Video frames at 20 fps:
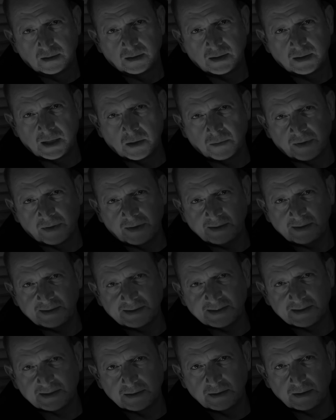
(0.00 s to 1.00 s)
Now
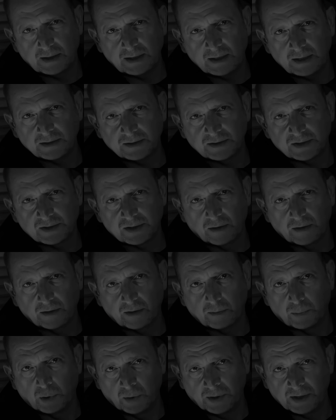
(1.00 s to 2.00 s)
this is the
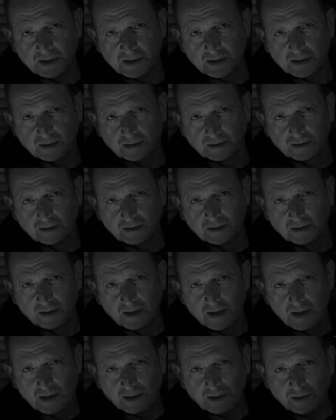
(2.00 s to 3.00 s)
point.
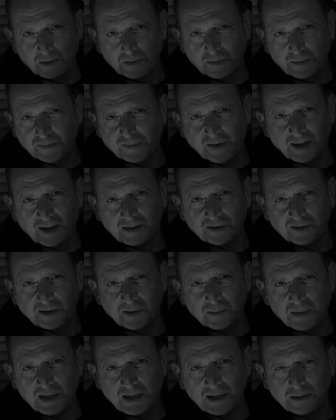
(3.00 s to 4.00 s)
You fancy
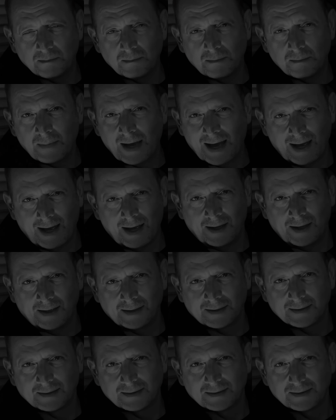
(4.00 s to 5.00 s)
me
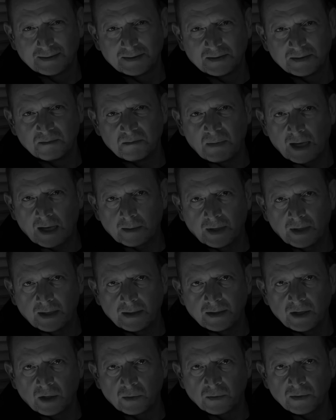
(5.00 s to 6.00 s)
mad. Madmen
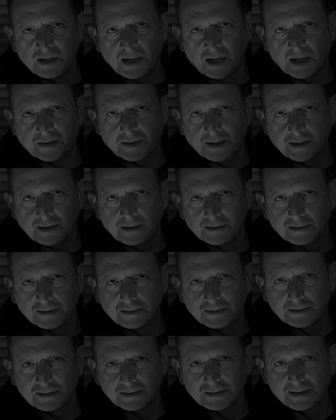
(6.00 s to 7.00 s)
know
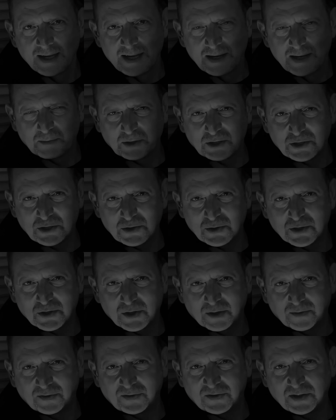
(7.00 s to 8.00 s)
nothing. But you should
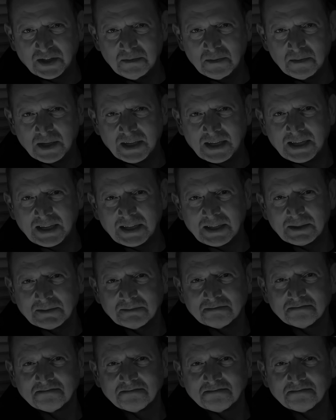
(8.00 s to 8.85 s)
have seen me.